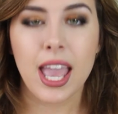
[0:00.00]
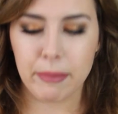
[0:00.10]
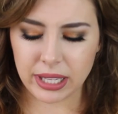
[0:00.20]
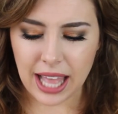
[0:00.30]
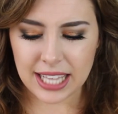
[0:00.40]

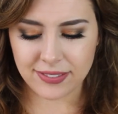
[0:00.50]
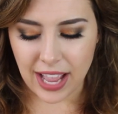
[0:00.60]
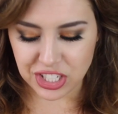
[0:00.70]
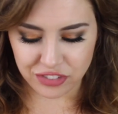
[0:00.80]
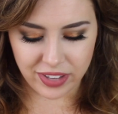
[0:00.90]
And my last
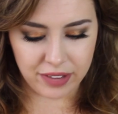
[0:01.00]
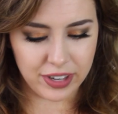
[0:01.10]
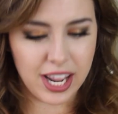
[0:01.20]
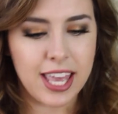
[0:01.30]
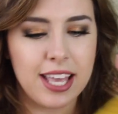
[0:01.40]
fashion
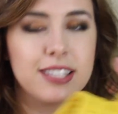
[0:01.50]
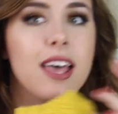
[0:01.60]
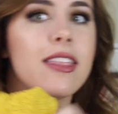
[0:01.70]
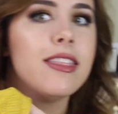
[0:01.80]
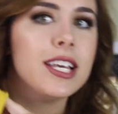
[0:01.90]
favorite is
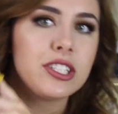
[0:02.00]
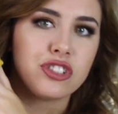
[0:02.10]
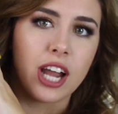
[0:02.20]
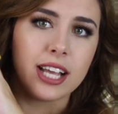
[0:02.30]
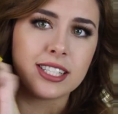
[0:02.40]
this
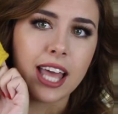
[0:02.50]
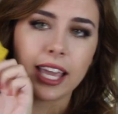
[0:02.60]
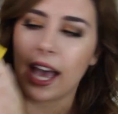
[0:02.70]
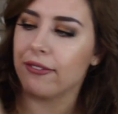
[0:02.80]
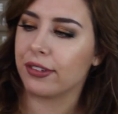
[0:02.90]
dress that
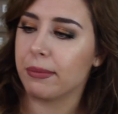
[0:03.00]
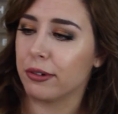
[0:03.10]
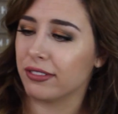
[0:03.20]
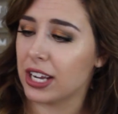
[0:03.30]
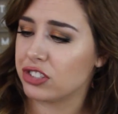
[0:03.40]
I got from
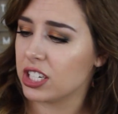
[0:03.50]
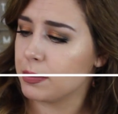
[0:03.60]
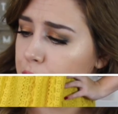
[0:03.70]
Red Dress